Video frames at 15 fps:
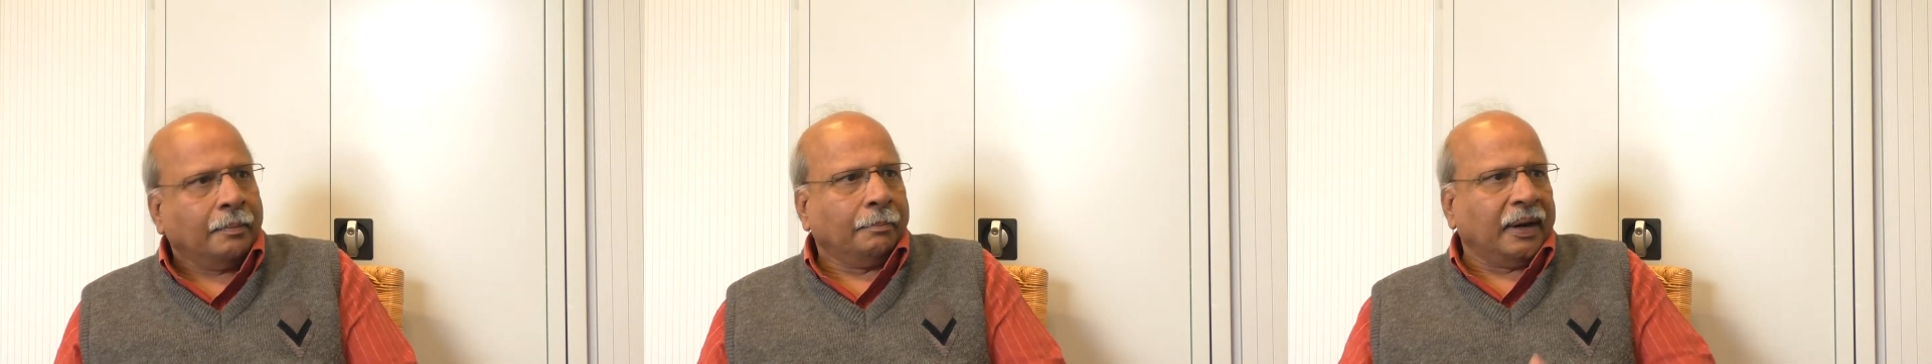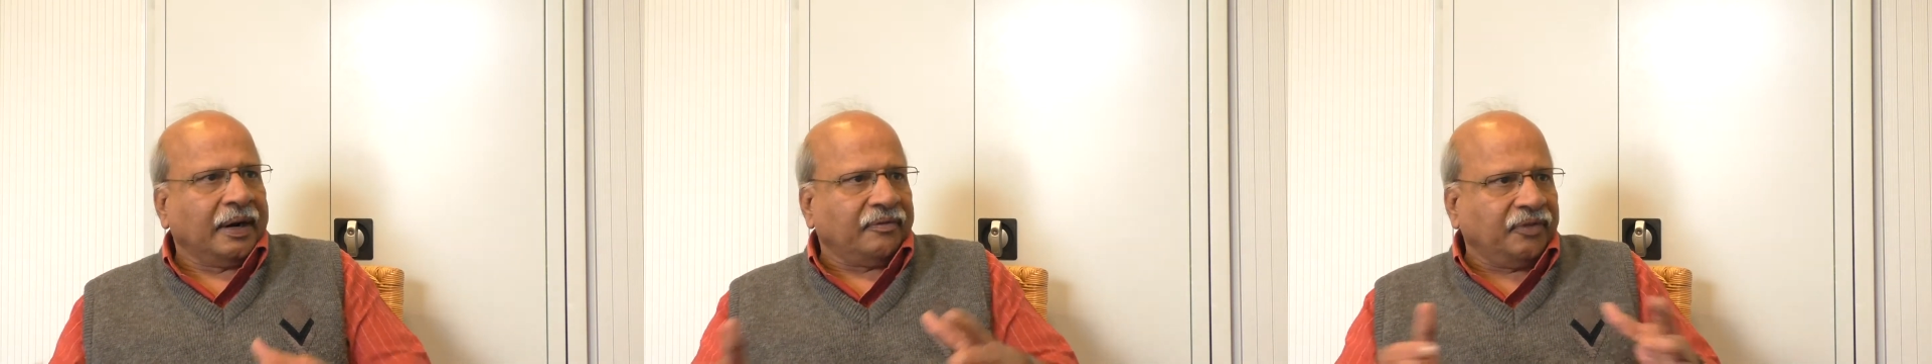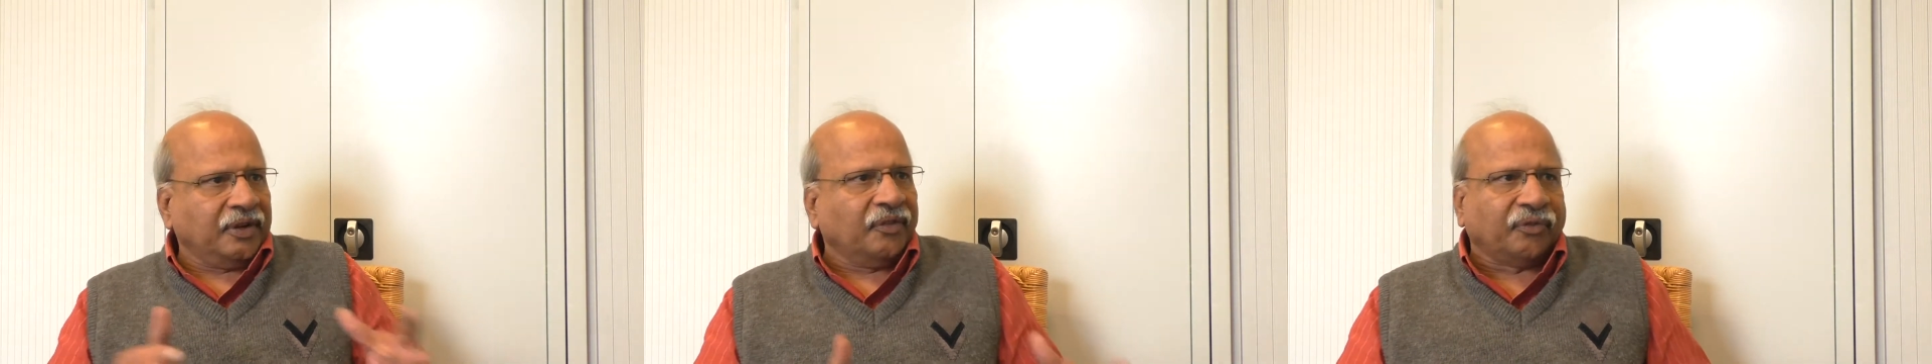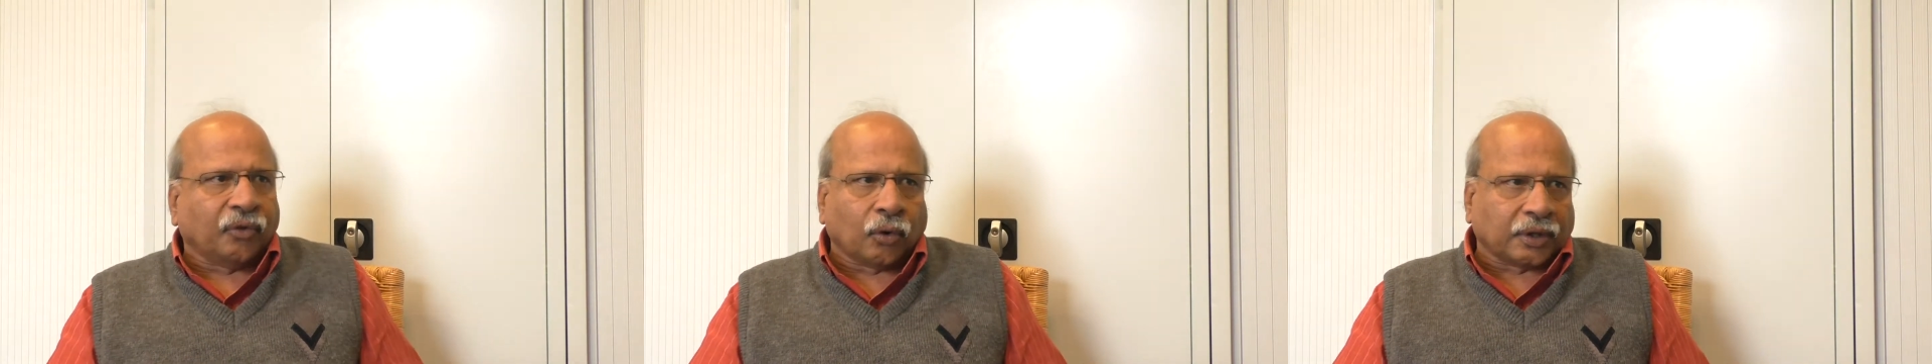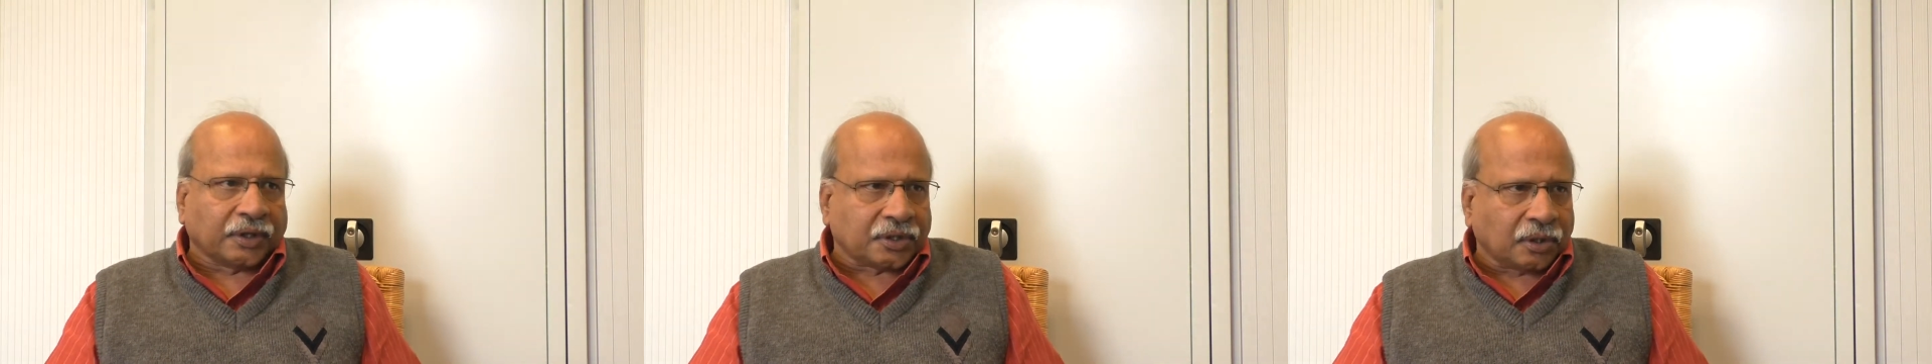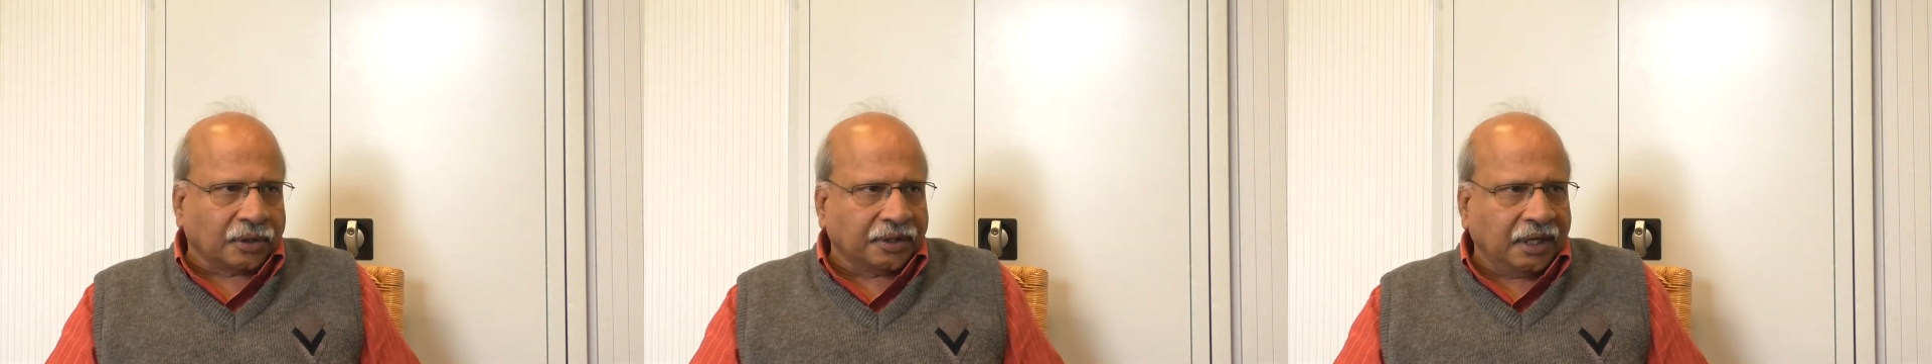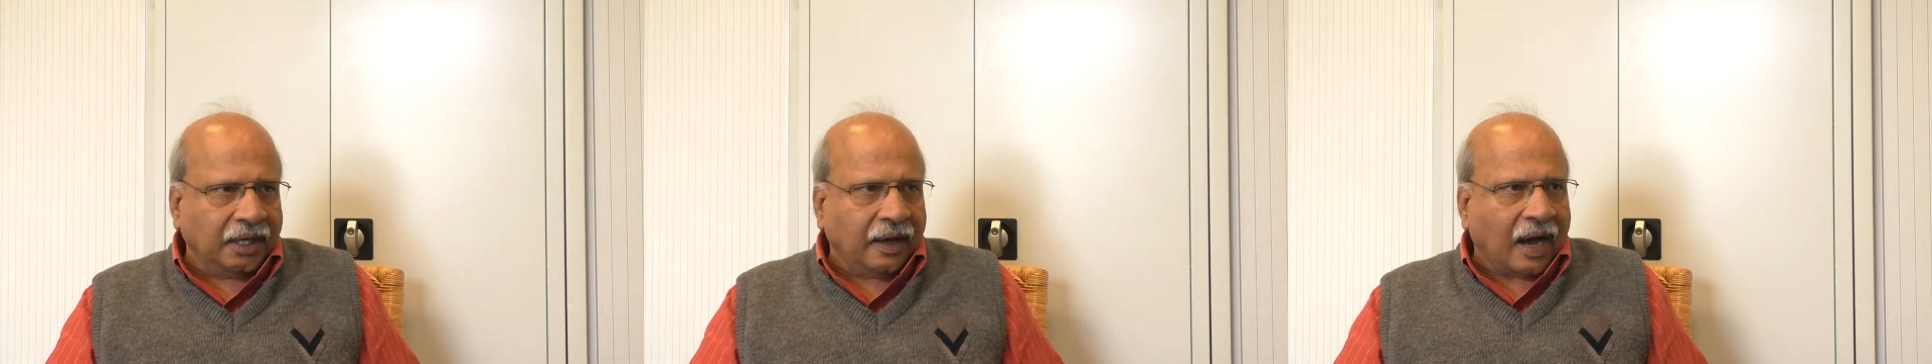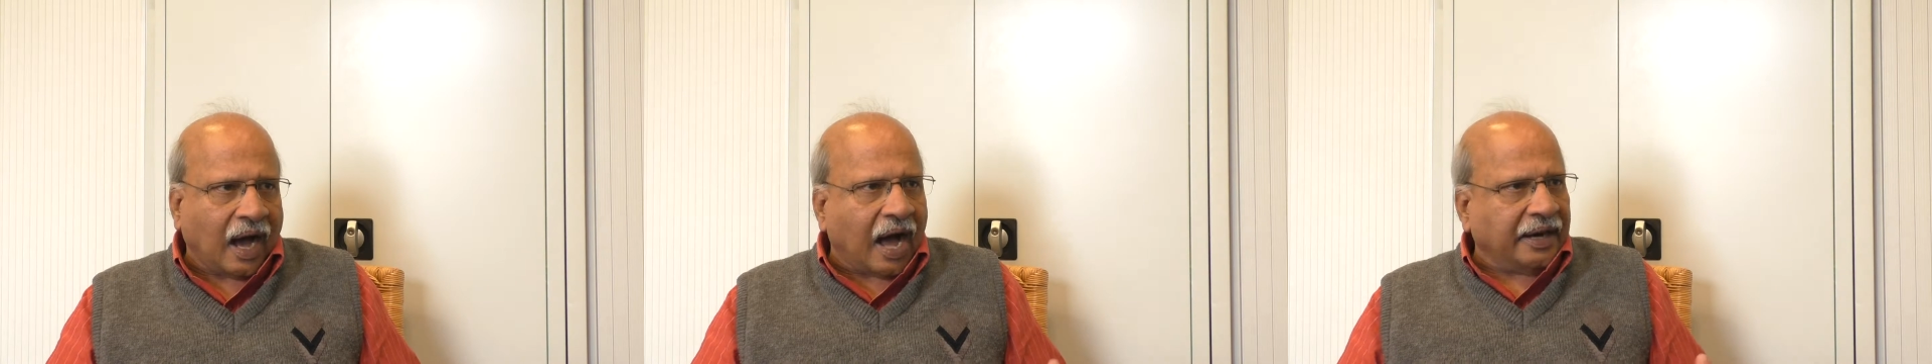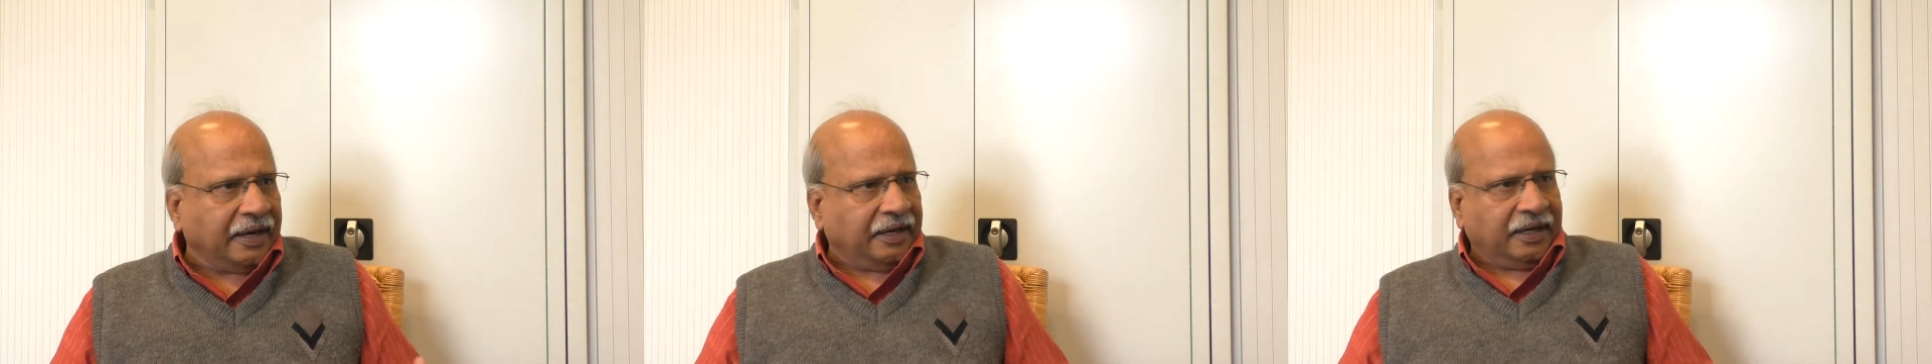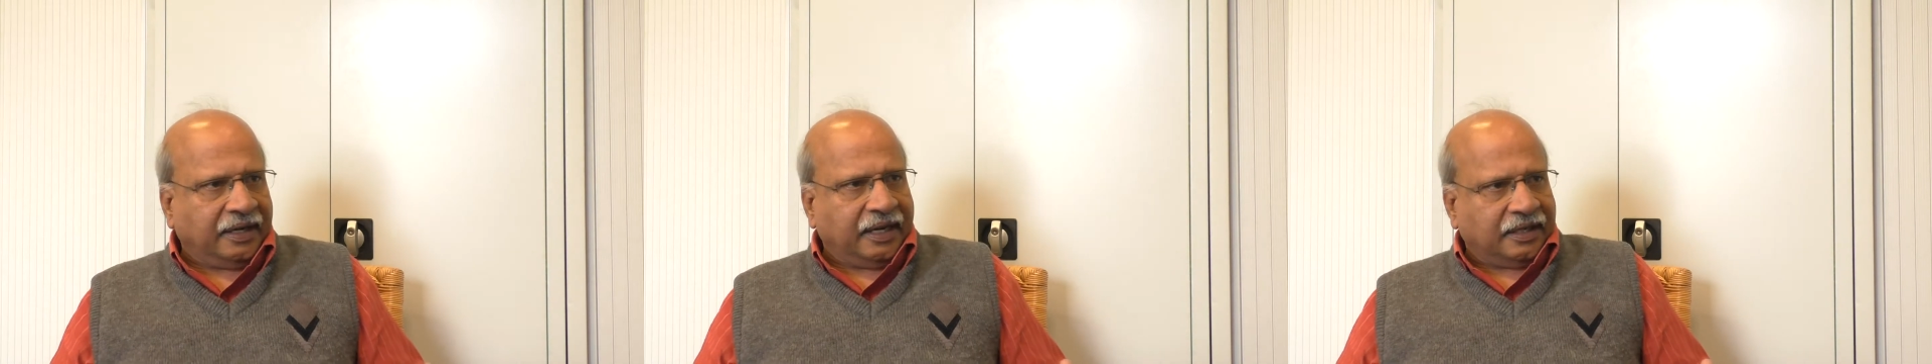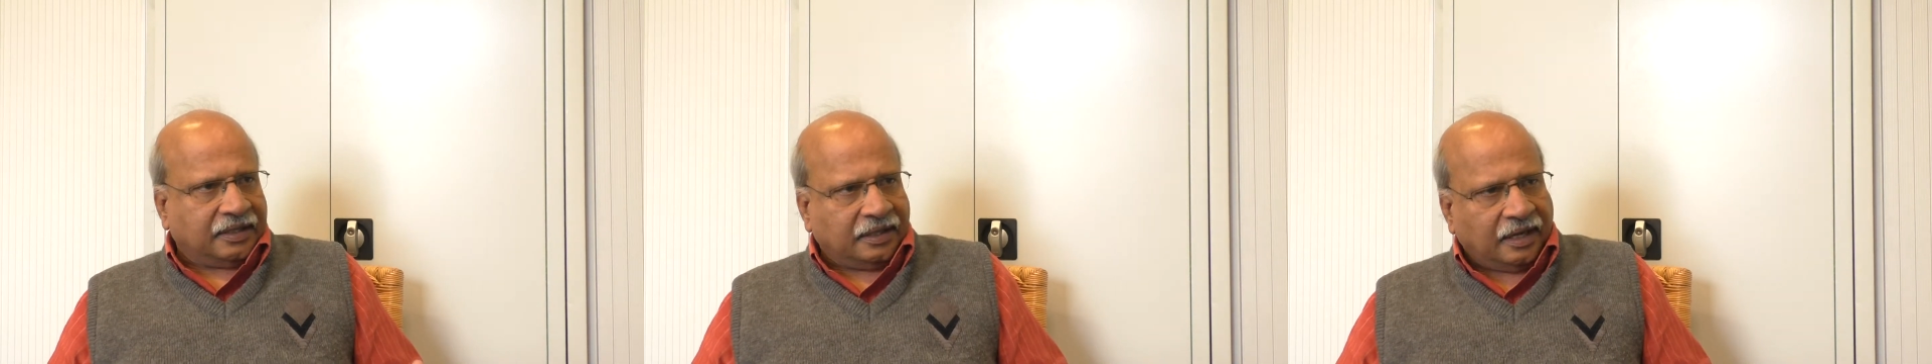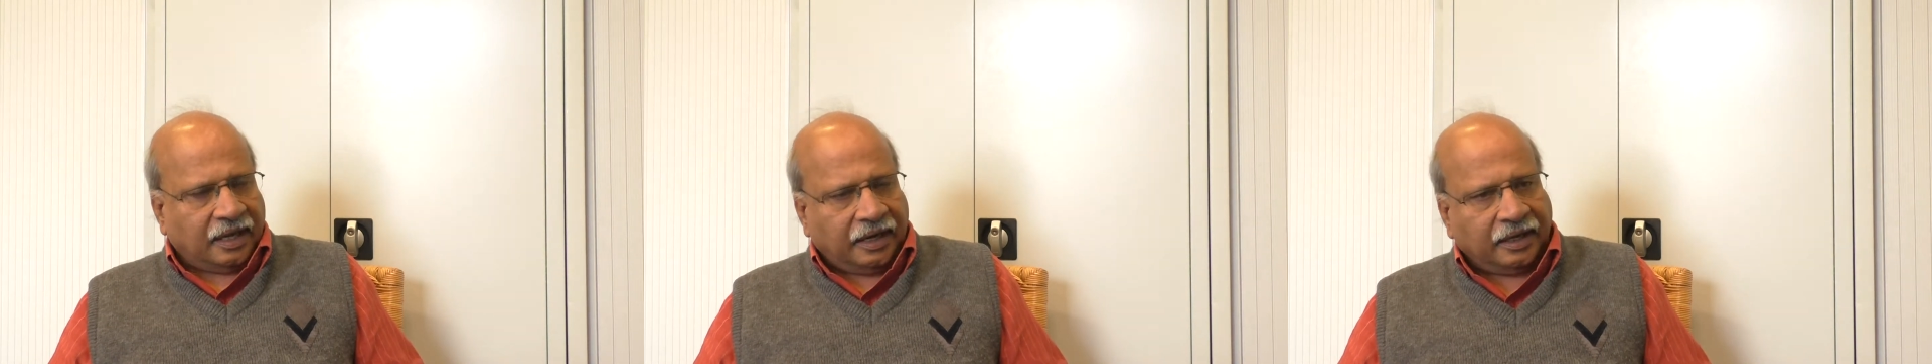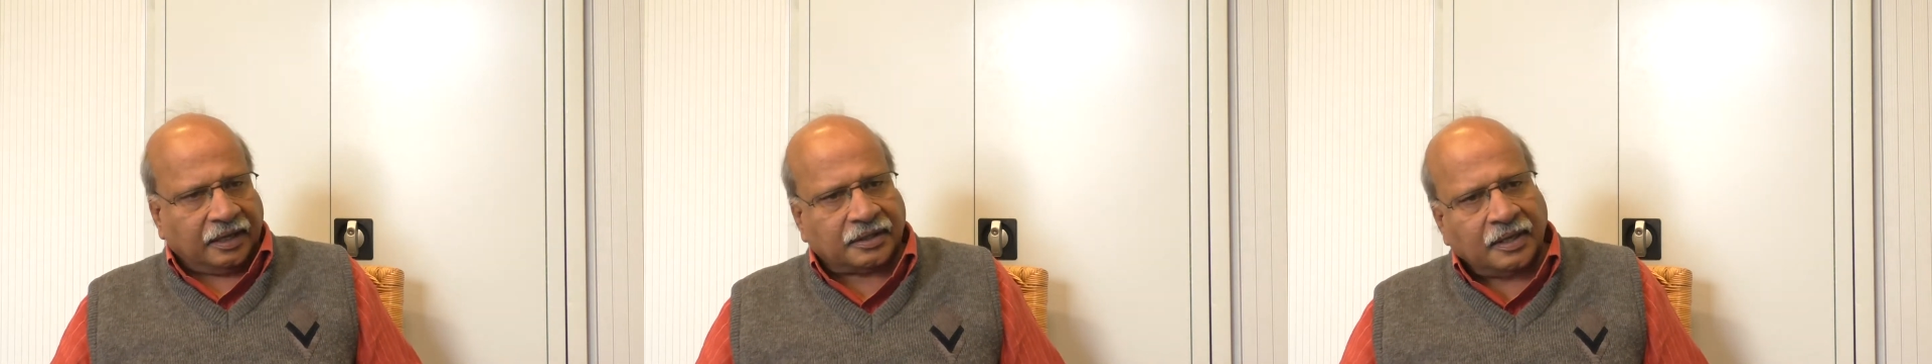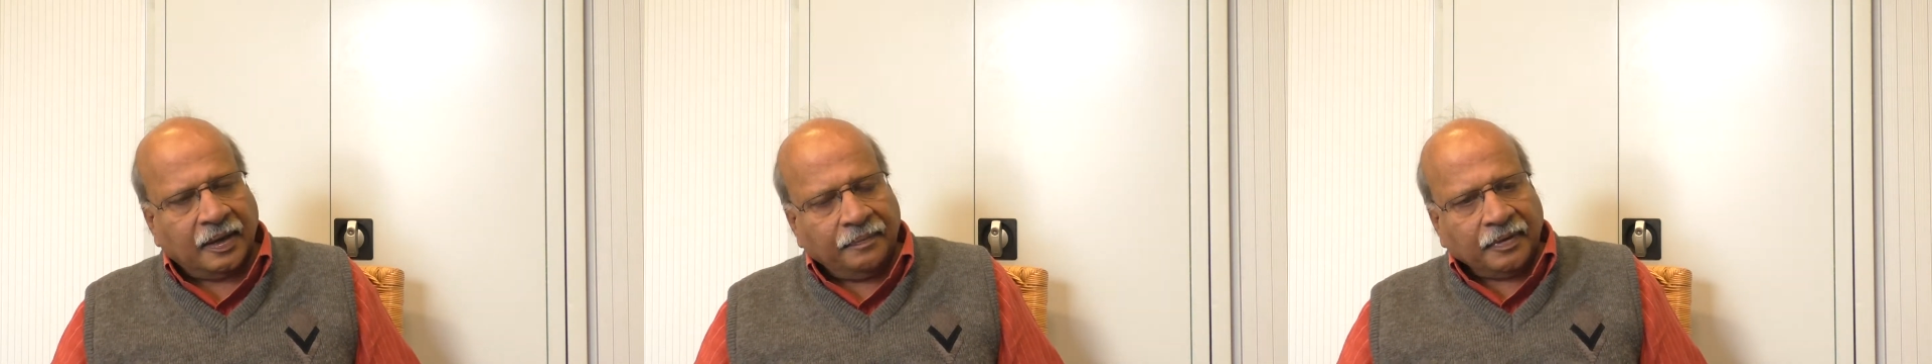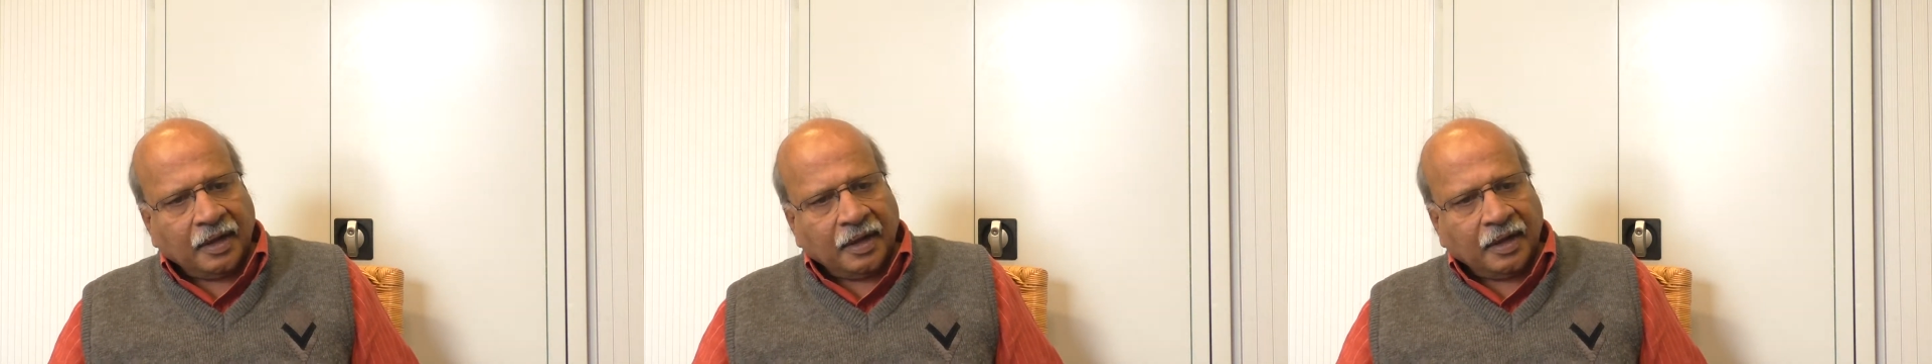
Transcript: but we focus on the unirrigated areas.